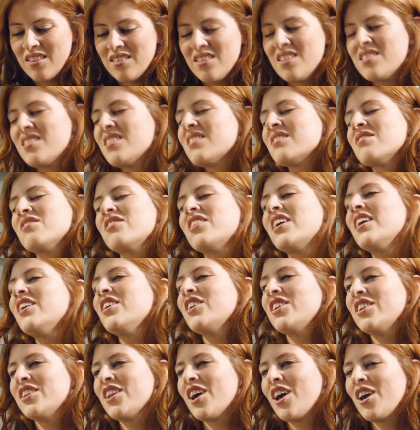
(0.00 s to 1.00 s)
This isn't
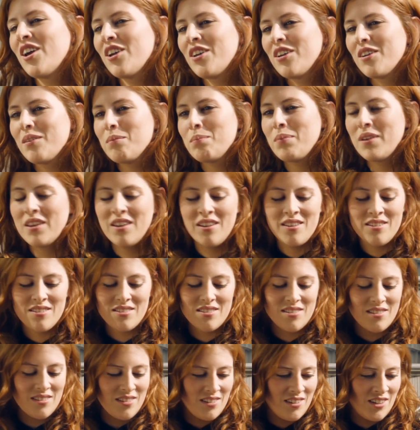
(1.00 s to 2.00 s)
real, you know,
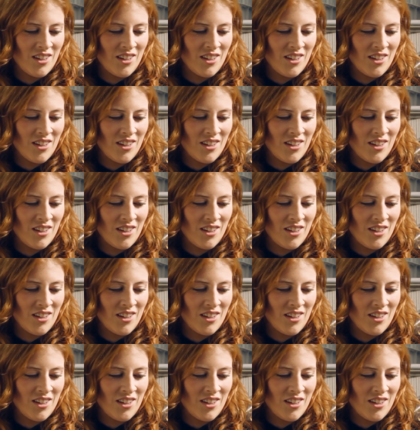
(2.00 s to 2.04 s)
because,